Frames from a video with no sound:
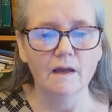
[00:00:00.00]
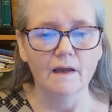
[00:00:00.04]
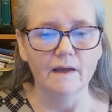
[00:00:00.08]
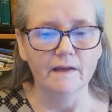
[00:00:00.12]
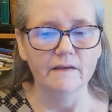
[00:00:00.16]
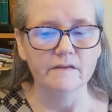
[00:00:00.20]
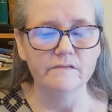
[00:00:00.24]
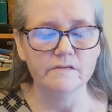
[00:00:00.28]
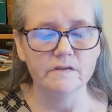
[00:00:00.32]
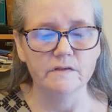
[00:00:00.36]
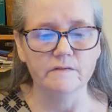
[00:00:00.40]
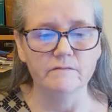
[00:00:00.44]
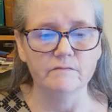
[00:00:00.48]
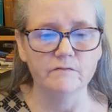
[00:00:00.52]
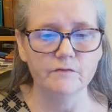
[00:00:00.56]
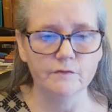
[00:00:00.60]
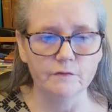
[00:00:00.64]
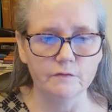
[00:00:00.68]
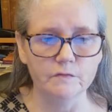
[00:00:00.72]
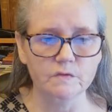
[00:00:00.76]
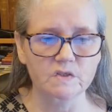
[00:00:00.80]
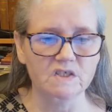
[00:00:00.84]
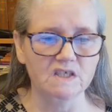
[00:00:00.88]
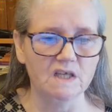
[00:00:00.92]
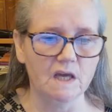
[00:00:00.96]

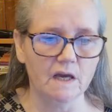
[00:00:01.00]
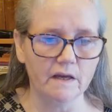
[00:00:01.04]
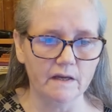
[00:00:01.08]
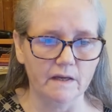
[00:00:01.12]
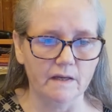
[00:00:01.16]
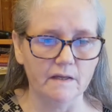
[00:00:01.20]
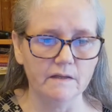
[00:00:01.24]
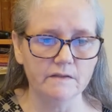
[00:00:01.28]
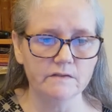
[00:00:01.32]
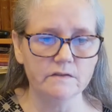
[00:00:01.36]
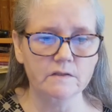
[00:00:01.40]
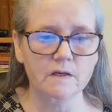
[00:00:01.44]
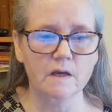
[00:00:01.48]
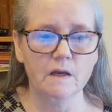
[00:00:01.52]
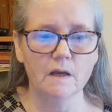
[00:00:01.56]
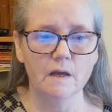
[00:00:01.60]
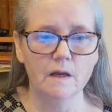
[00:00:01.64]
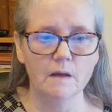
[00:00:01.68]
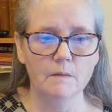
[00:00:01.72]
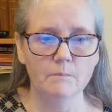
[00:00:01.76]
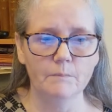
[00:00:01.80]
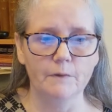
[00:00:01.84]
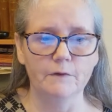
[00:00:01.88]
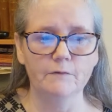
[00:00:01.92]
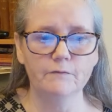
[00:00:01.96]
1858.
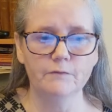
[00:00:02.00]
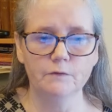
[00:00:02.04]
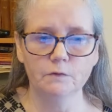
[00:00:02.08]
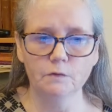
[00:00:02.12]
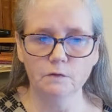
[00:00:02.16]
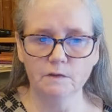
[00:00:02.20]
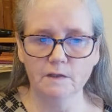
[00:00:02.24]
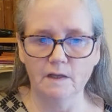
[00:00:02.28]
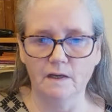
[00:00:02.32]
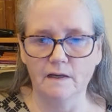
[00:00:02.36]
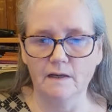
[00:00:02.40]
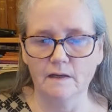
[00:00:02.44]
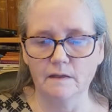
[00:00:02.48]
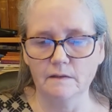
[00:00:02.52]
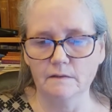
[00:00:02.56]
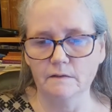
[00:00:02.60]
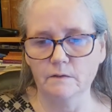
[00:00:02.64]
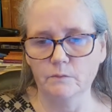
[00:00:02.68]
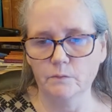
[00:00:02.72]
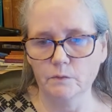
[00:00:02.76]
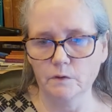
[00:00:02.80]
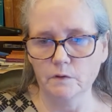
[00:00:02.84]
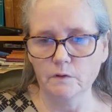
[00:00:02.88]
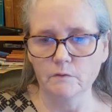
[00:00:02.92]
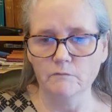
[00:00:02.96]
Before that, there
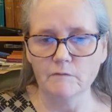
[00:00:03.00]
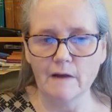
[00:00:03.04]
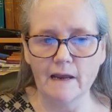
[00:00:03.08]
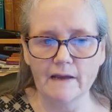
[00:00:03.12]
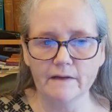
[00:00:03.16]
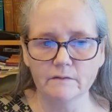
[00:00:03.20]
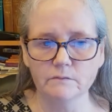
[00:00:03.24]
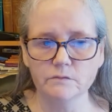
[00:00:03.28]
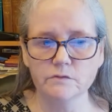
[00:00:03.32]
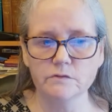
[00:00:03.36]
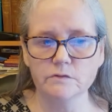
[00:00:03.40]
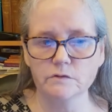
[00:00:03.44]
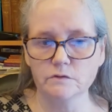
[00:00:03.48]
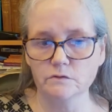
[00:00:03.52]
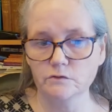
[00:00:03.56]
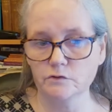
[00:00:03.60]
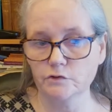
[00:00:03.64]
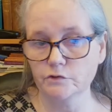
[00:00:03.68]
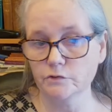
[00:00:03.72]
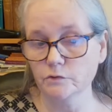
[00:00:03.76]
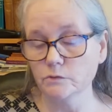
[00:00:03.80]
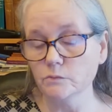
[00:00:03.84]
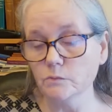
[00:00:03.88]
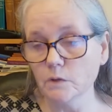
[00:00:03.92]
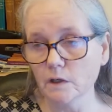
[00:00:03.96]
were around
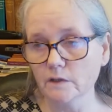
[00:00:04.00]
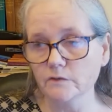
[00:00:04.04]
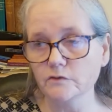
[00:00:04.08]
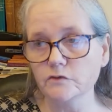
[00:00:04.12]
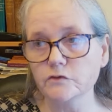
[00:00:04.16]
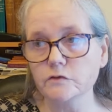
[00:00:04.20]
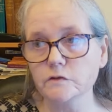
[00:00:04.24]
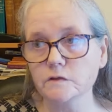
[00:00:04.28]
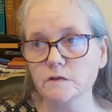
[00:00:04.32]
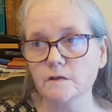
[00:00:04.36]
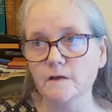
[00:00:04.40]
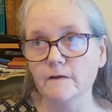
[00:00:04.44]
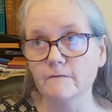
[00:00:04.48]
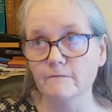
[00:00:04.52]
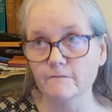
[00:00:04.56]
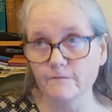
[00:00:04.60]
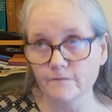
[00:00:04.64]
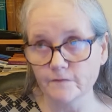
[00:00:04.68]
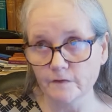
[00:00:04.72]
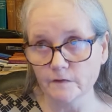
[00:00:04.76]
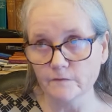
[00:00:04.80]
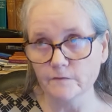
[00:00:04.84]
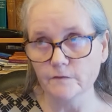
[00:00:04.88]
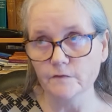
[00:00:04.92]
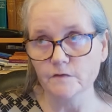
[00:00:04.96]

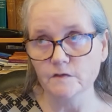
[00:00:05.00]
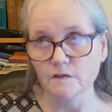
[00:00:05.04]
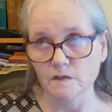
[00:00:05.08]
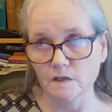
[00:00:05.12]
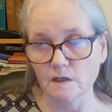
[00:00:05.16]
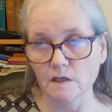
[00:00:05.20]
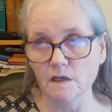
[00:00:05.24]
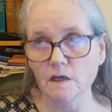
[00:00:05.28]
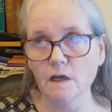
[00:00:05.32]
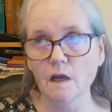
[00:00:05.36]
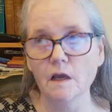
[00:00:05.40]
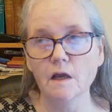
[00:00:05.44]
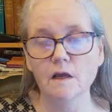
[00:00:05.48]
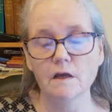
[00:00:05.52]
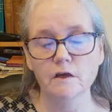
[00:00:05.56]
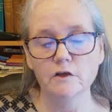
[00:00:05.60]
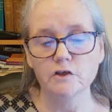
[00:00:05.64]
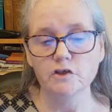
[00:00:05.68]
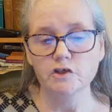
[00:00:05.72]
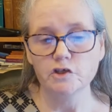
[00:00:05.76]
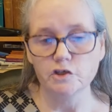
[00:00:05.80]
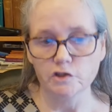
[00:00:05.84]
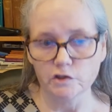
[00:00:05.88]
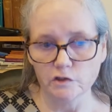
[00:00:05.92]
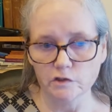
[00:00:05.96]
250
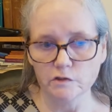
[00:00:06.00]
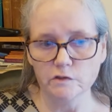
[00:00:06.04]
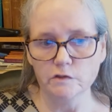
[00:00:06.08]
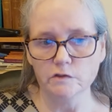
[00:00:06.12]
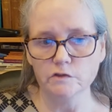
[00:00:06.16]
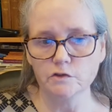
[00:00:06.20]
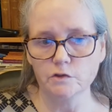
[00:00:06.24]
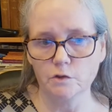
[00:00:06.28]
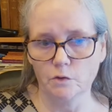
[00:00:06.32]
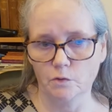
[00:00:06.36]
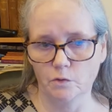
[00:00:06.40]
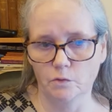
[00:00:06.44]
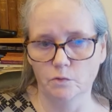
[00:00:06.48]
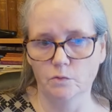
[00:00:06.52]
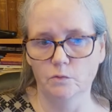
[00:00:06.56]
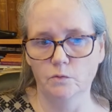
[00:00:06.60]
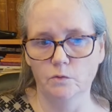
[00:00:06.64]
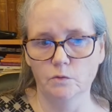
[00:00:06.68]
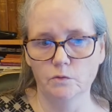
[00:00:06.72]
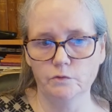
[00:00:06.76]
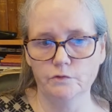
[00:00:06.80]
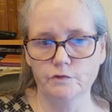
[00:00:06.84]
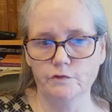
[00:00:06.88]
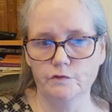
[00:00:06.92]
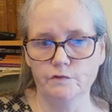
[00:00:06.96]
church
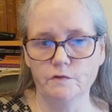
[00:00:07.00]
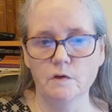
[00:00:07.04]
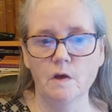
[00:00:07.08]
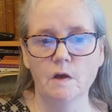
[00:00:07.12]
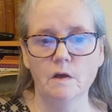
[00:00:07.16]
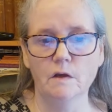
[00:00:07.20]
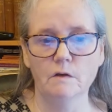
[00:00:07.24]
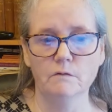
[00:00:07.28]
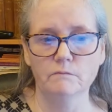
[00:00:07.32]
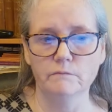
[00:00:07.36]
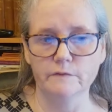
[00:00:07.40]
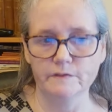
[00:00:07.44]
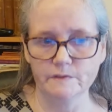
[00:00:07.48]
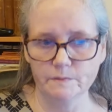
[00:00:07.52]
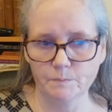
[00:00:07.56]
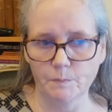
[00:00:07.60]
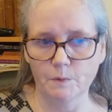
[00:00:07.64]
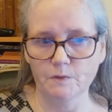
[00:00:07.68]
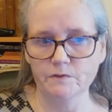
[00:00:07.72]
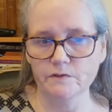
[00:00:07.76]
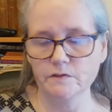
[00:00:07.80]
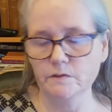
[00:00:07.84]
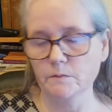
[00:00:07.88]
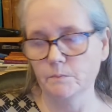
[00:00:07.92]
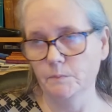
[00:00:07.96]
courts
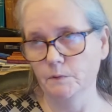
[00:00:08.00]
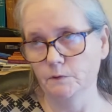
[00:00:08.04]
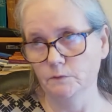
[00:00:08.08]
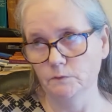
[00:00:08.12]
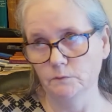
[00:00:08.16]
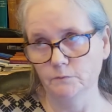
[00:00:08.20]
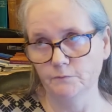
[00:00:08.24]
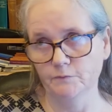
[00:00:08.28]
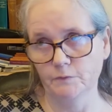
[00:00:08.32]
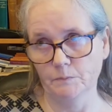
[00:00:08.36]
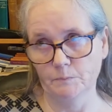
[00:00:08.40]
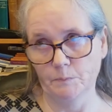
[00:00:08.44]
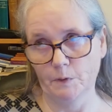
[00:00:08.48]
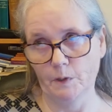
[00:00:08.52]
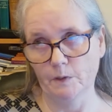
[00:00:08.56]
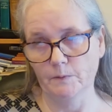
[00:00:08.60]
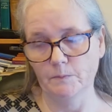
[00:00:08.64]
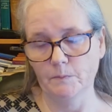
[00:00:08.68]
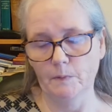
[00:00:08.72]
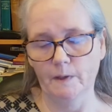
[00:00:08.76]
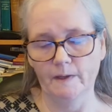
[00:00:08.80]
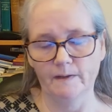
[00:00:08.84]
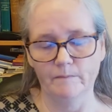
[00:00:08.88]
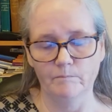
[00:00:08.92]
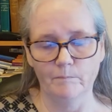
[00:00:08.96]
responsible for
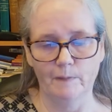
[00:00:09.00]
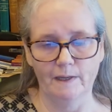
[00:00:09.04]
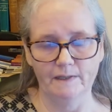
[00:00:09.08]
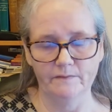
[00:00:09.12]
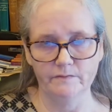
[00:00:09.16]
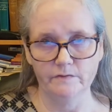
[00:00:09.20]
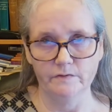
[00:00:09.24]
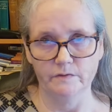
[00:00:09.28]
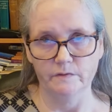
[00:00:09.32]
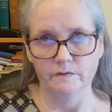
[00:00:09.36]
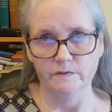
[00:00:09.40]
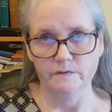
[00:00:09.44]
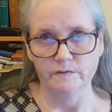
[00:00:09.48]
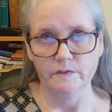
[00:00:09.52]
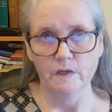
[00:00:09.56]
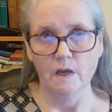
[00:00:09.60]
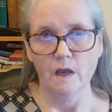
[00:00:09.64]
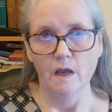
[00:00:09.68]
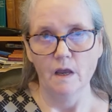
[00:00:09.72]
probate matters,